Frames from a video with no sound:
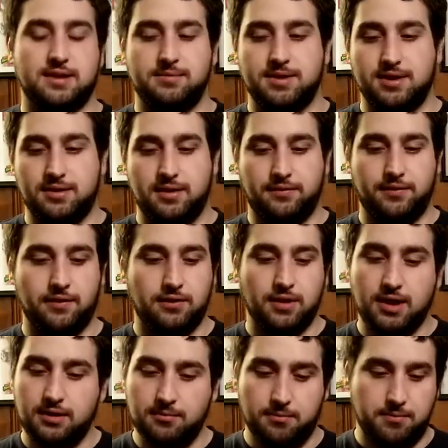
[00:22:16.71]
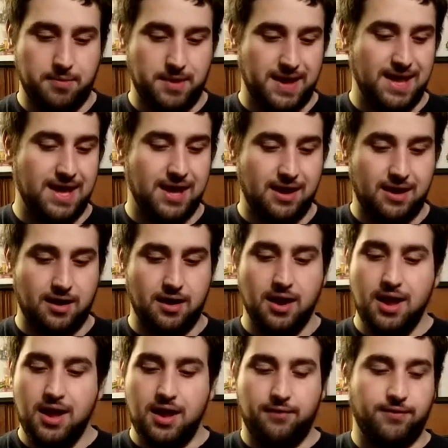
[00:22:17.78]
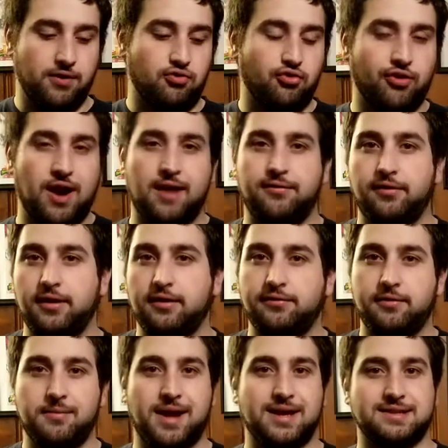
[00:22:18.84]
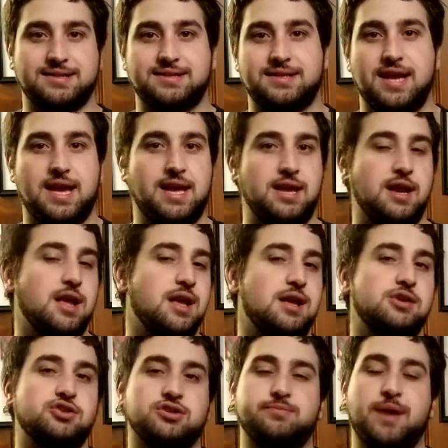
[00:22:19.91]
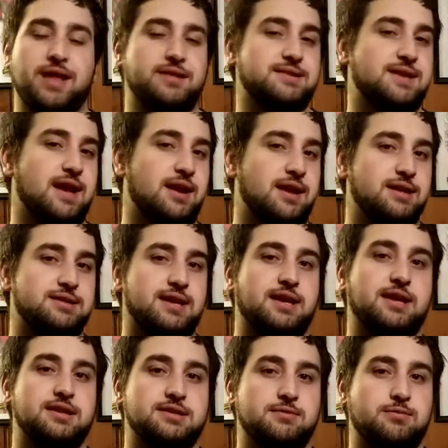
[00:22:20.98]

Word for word: I mean, if you're going to be here, if you're traveling from out of state, just buy the Saturday tickets.